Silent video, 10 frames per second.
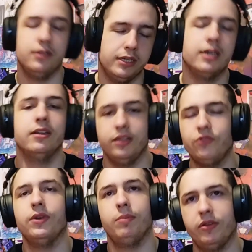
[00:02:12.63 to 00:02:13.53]
Yeah,
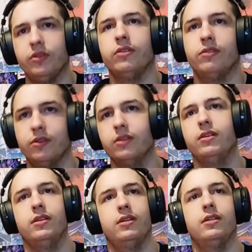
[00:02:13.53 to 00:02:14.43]
it's very pleasant.
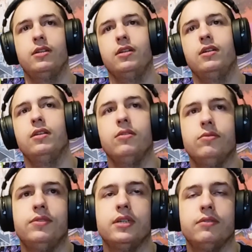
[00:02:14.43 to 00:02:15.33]

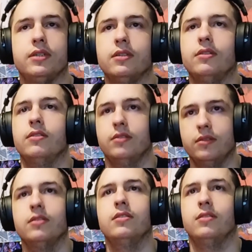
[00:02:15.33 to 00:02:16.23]
Very, very.
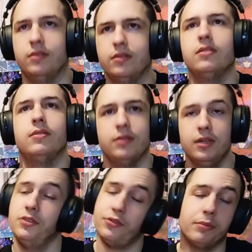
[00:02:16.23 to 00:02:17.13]

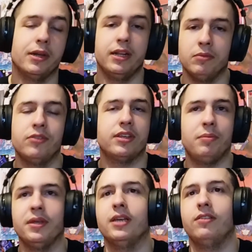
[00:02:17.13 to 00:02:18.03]
So I'm glad I'm not
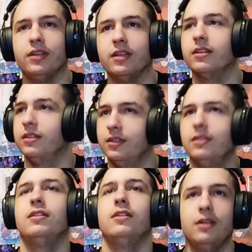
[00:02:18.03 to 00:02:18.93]
skipping it, yeah.
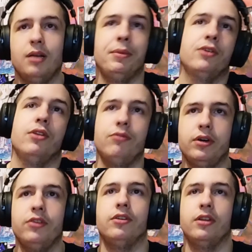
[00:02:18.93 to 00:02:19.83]
I mean, I could have
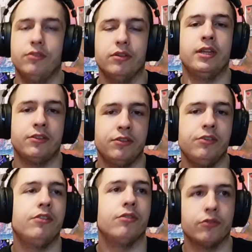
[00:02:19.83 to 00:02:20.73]
always done it on the next
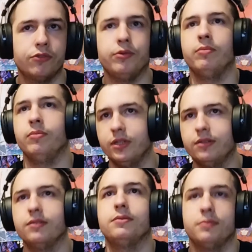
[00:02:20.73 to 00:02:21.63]
Niji song stream,
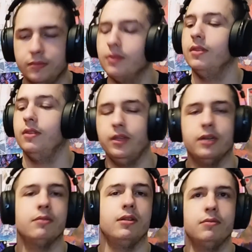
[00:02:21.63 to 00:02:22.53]
but
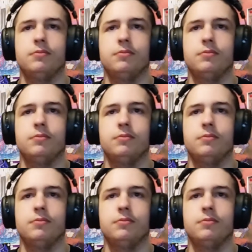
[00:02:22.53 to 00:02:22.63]
yeah.